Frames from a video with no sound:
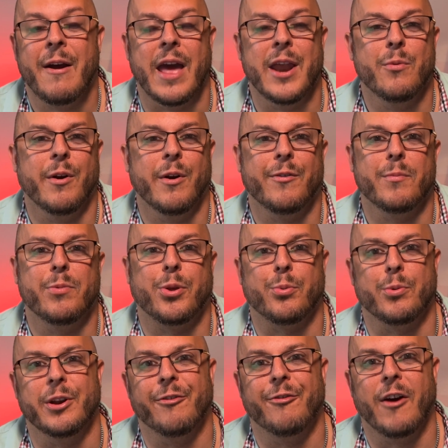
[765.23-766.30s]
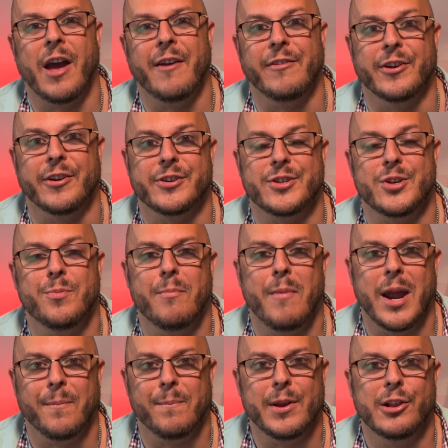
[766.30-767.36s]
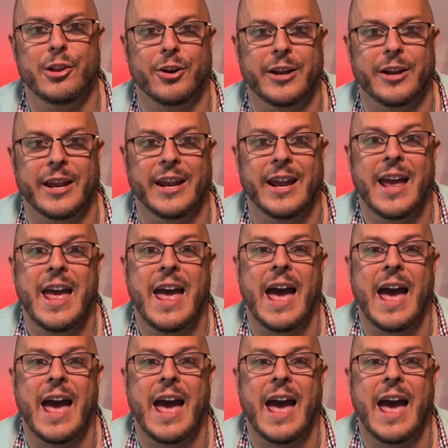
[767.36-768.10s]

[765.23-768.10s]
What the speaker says: Anywhere from 3 to 5 years, you might be looking